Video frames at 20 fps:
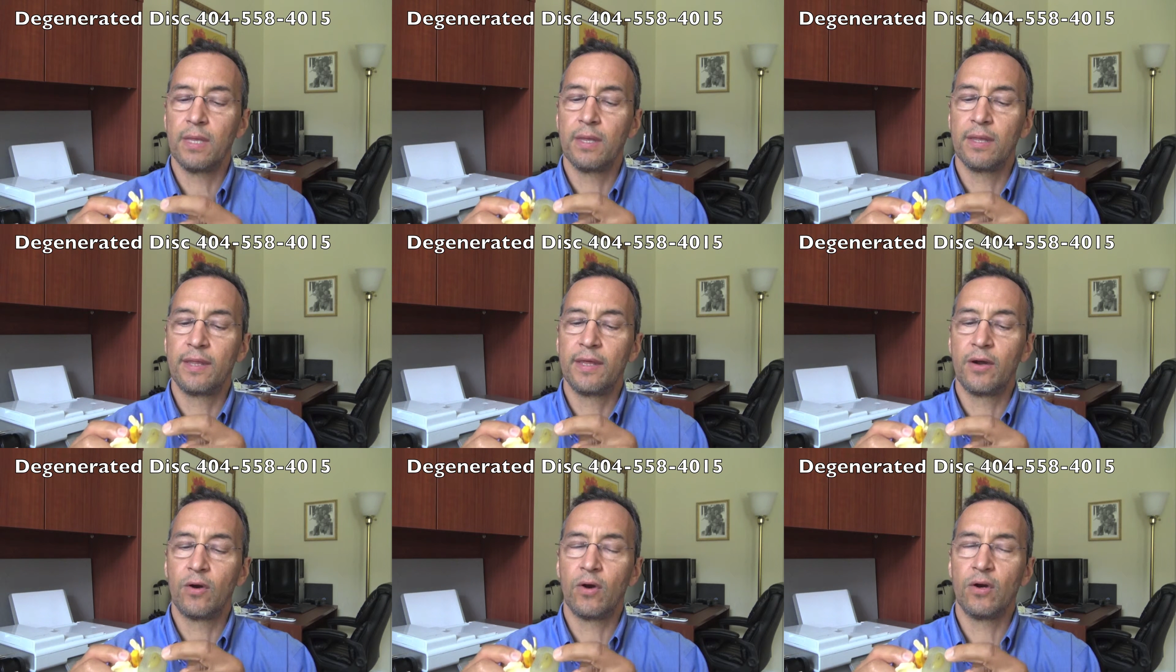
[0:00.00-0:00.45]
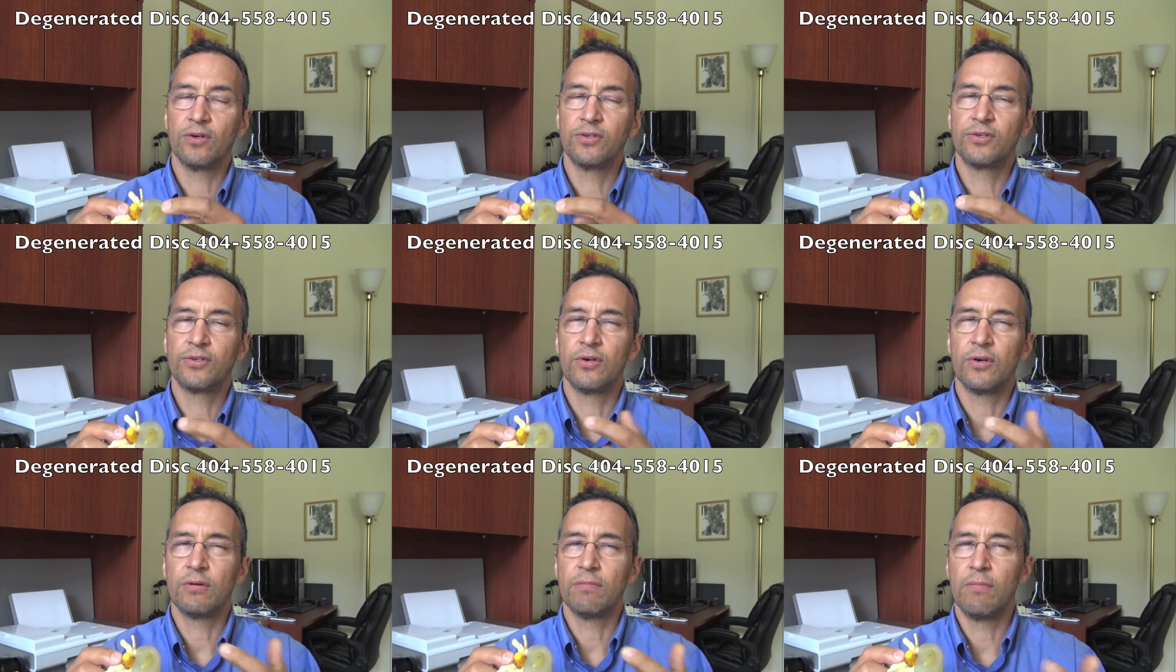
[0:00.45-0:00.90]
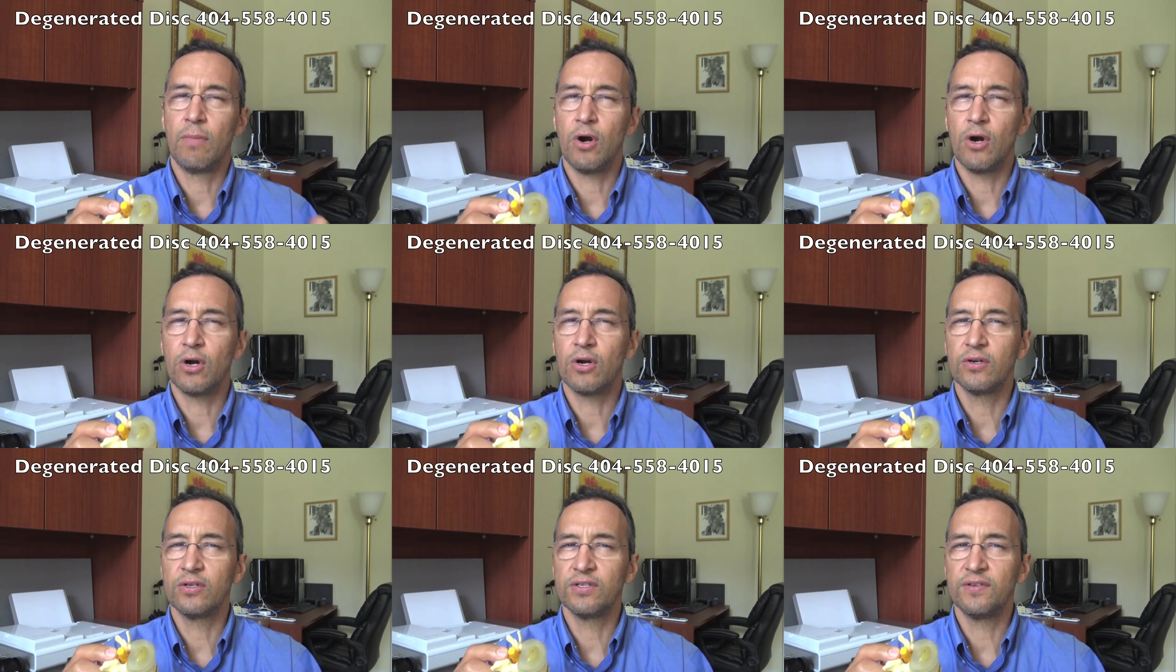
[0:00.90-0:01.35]
there are certain
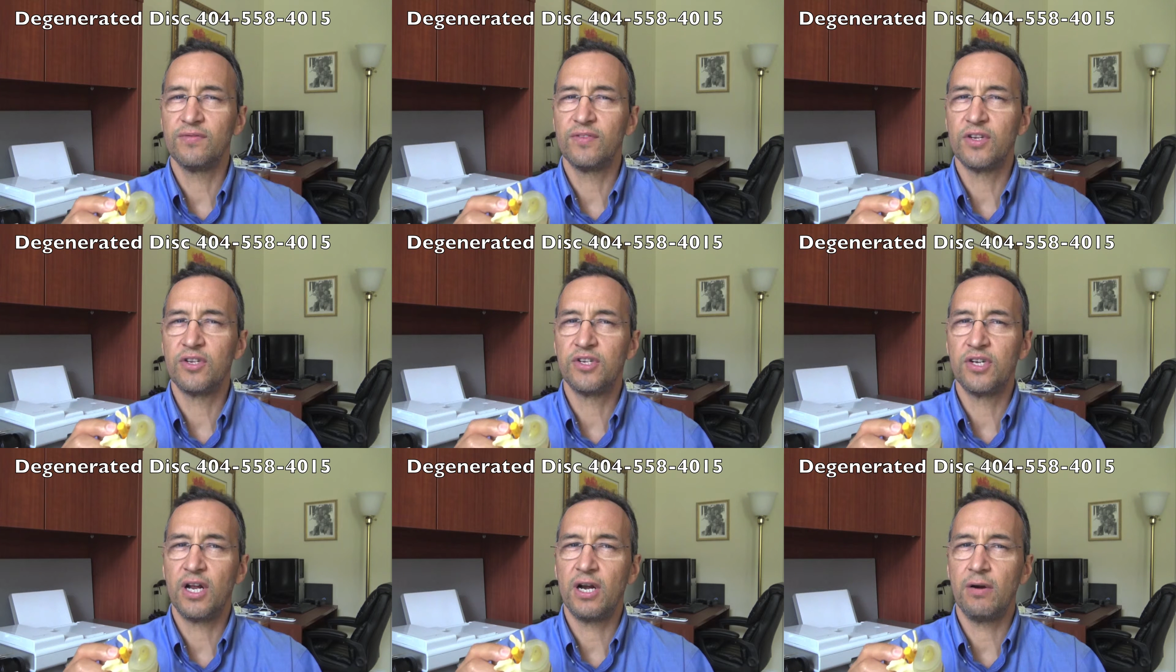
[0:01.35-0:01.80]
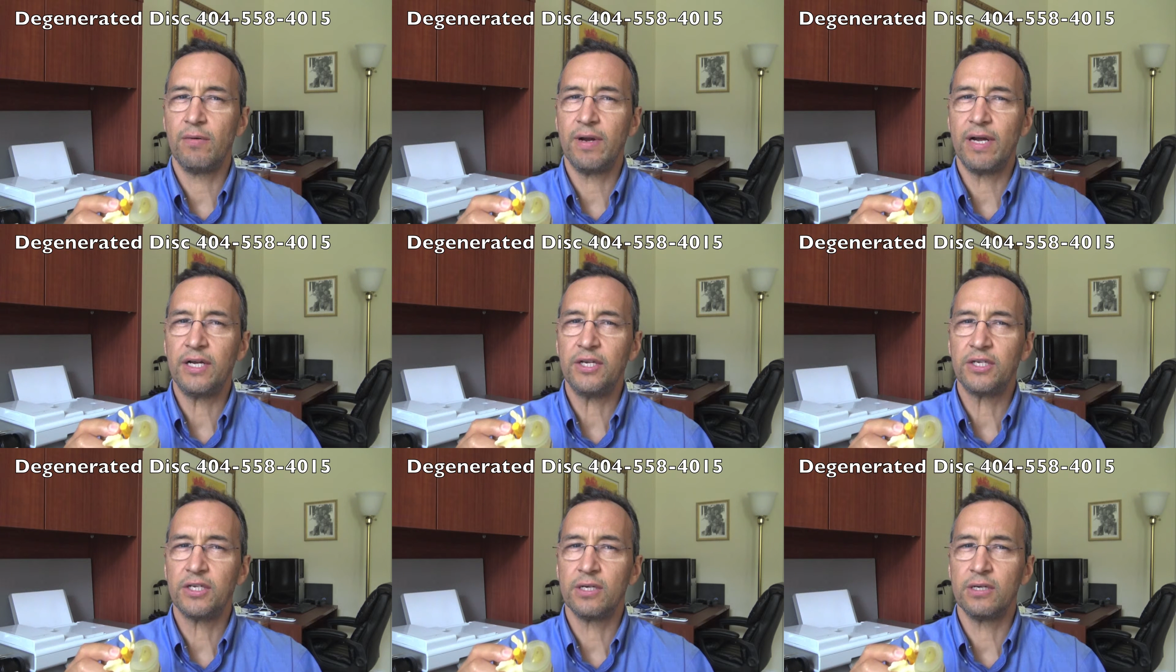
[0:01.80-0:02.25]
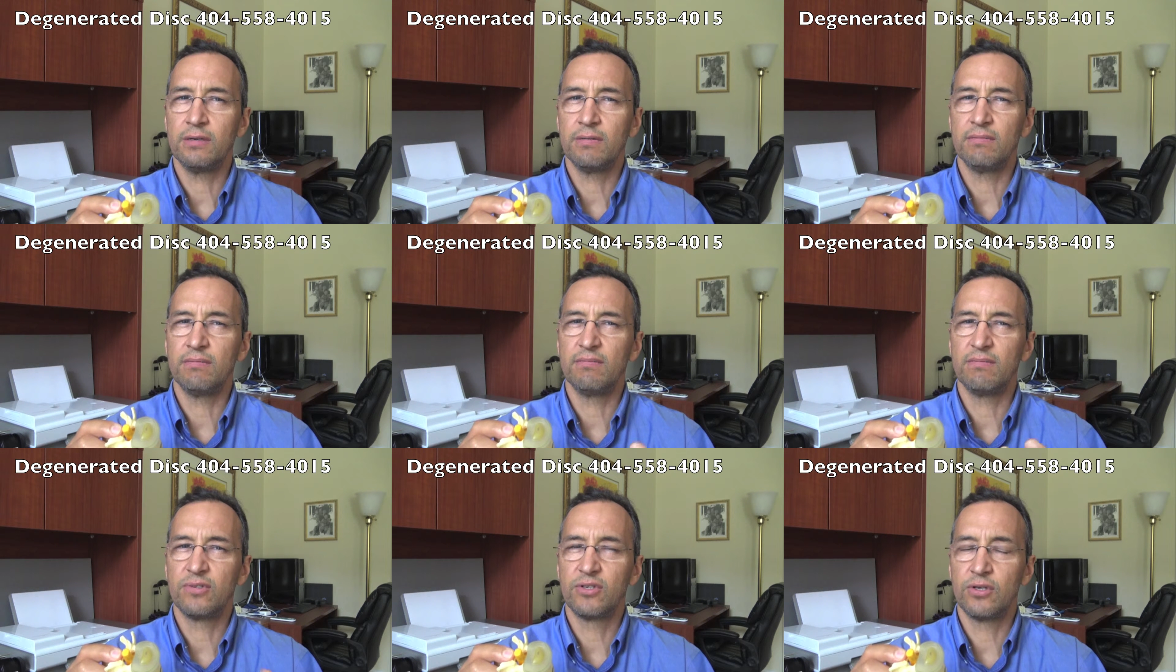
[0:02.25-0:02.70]
markers of
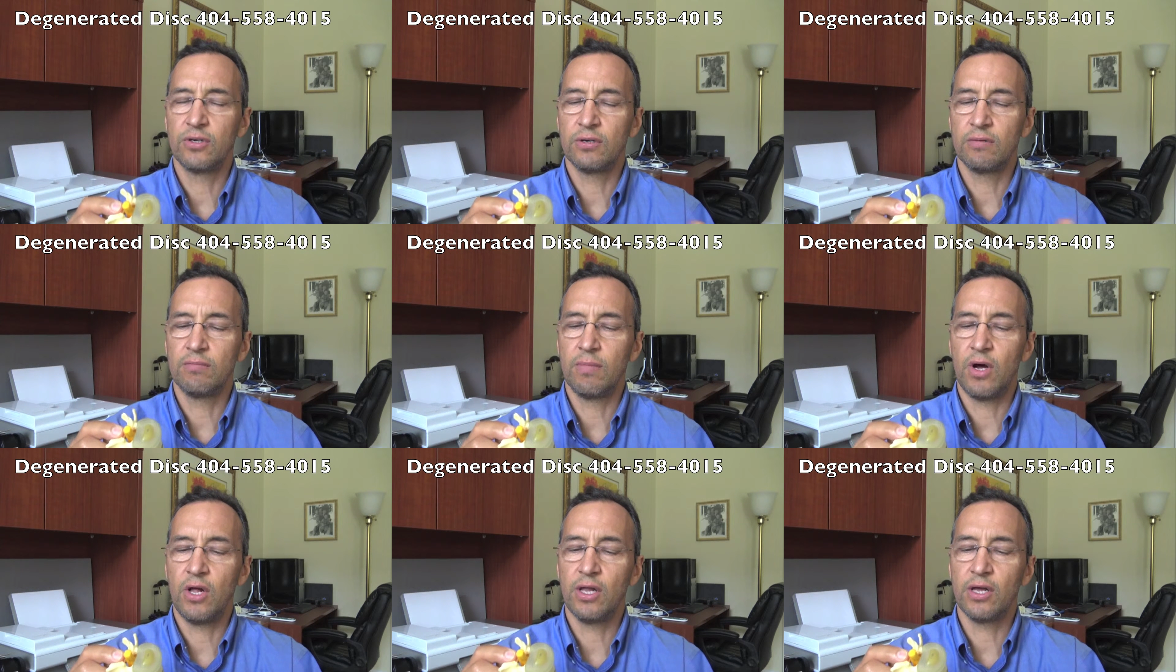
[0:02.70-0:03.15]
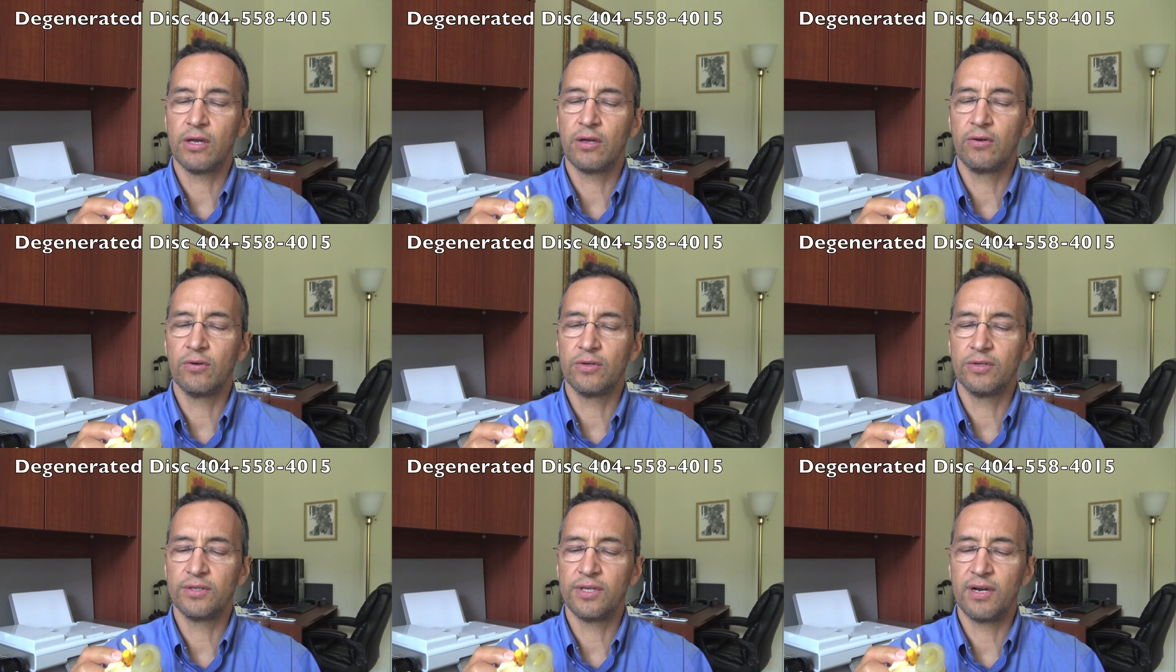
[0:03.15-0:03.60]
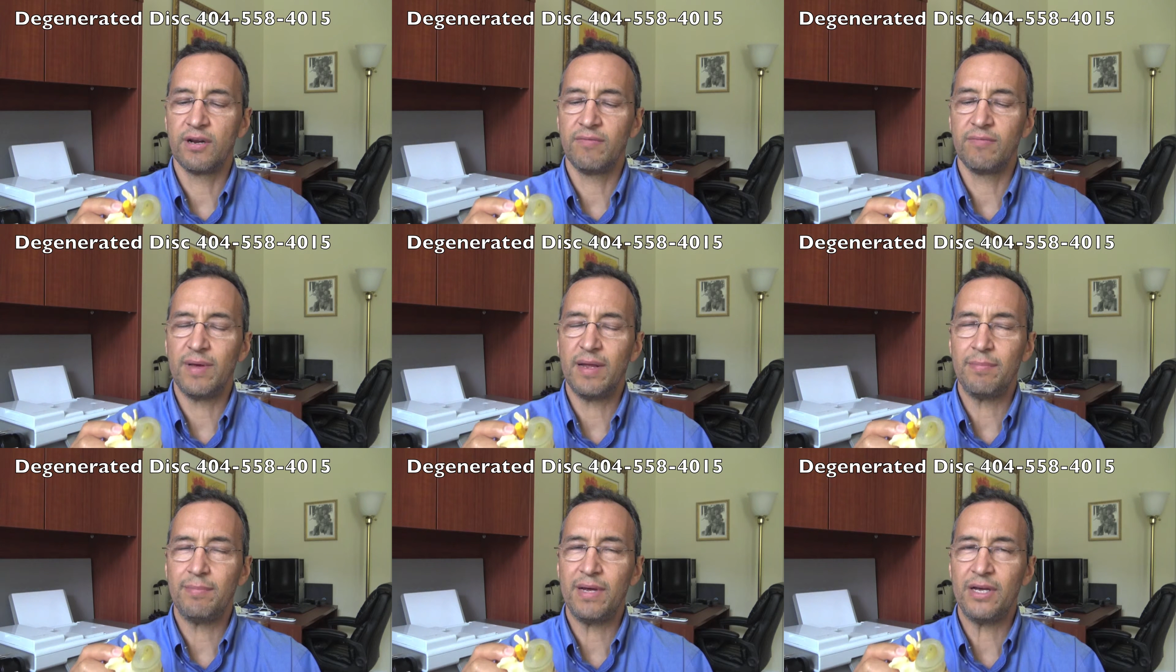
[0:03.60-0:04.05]
degeneration, certain molecules that have
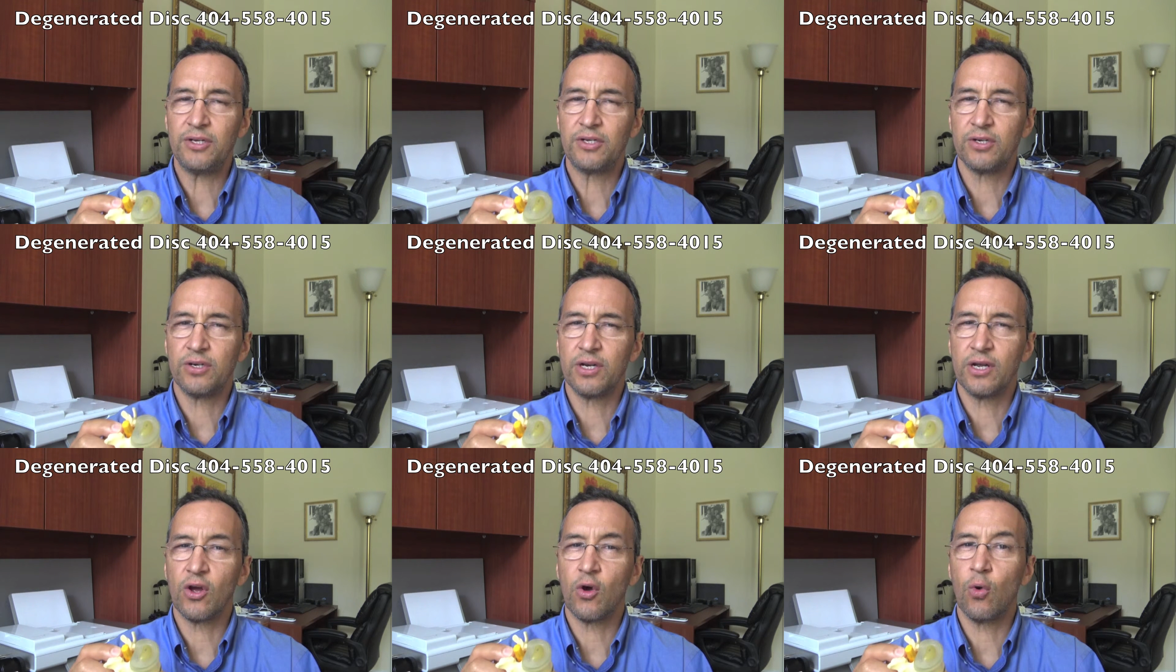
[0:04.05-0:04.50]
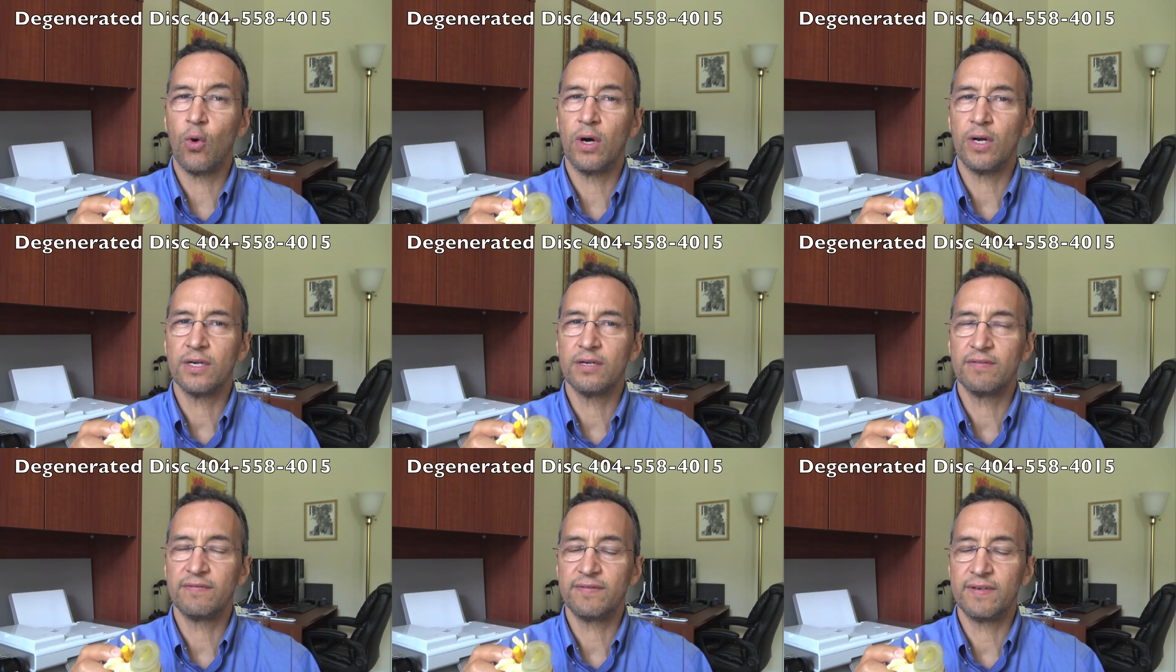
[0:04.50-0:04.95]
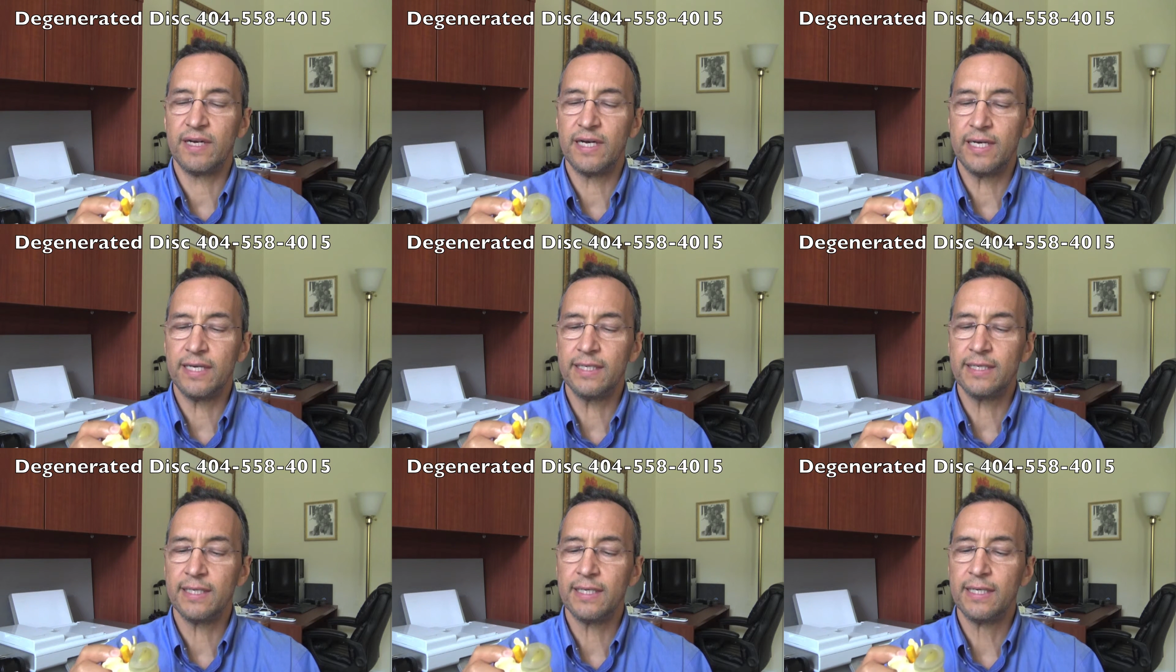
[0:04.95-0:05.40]
been measured and
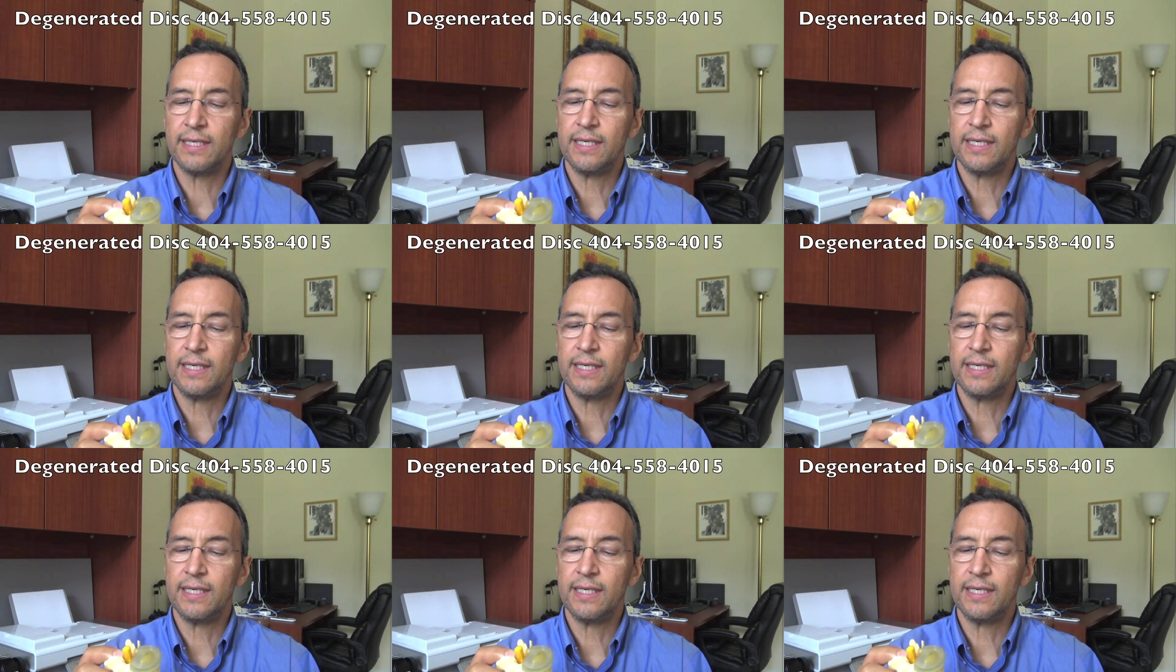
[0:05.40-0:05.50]
quantified.